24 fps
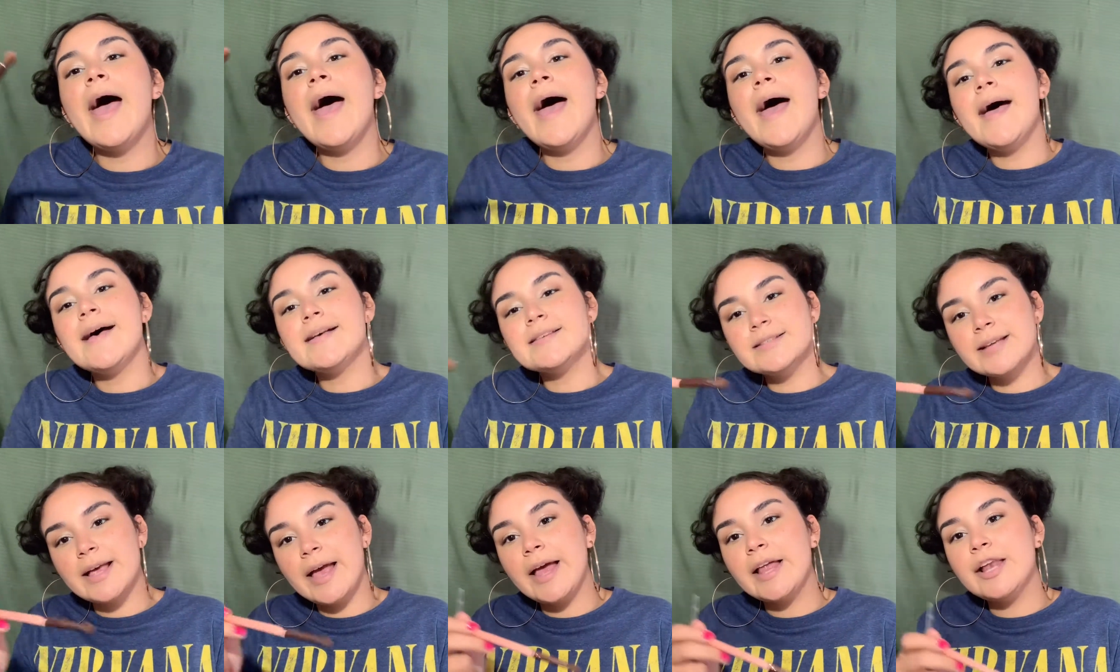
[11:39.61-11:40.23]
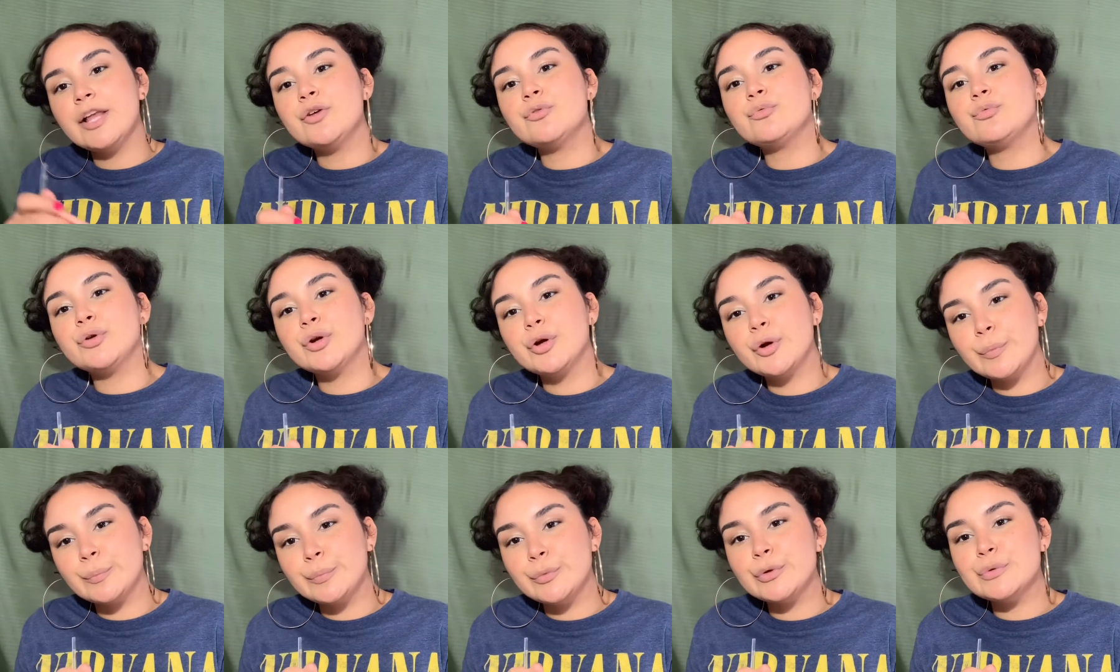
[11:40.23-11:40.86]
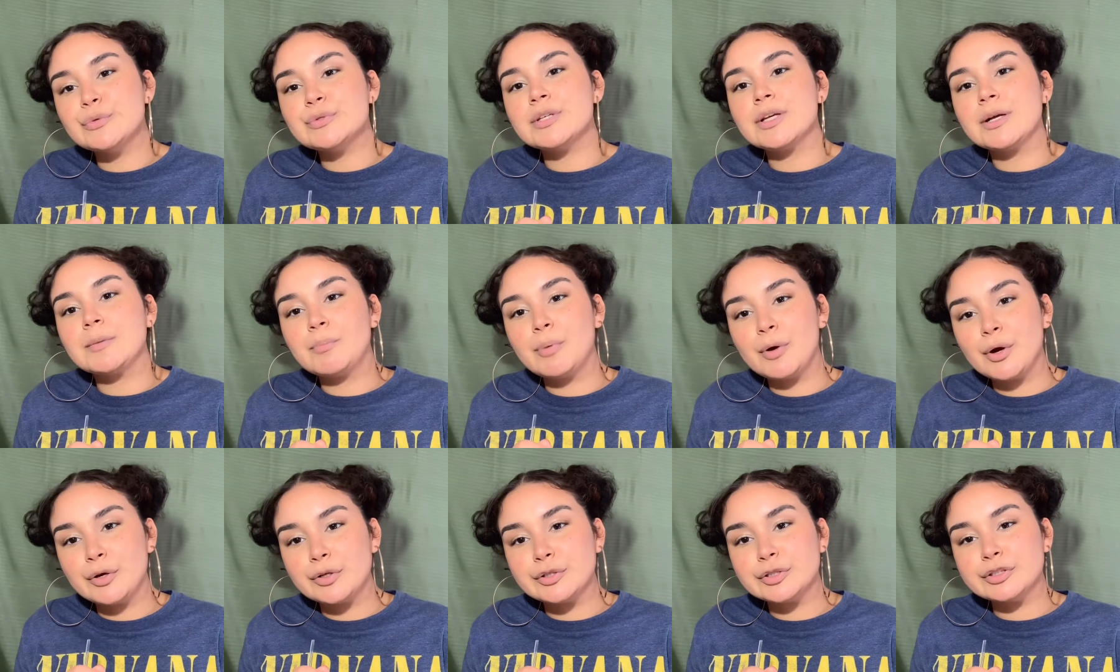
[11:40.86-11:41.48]
Ask any real music
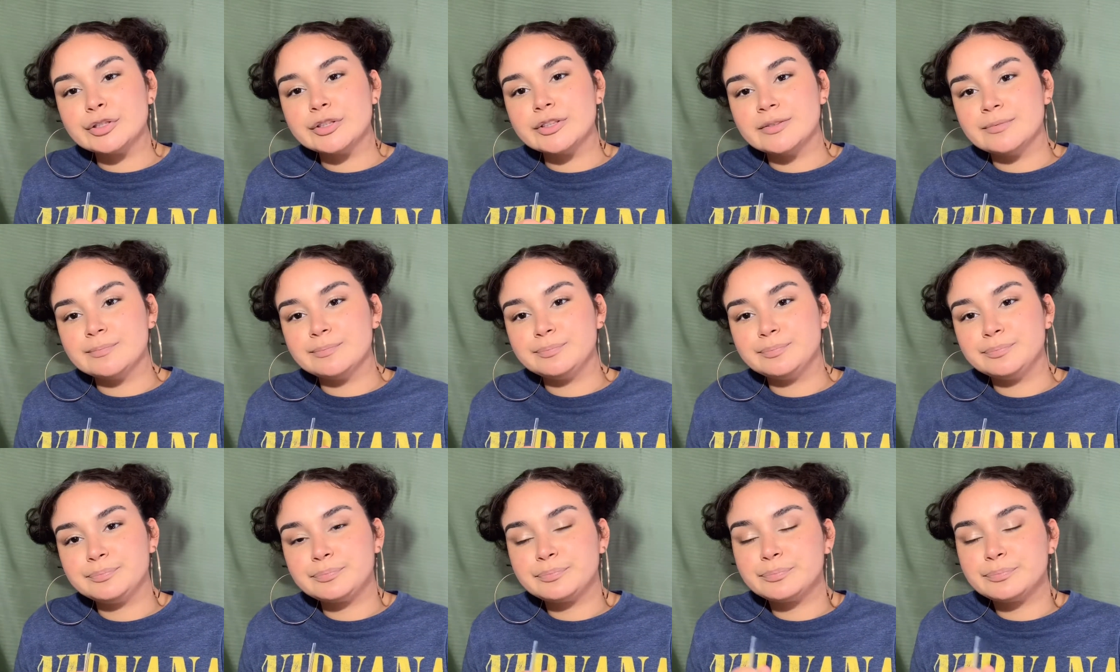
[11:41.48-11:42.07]
person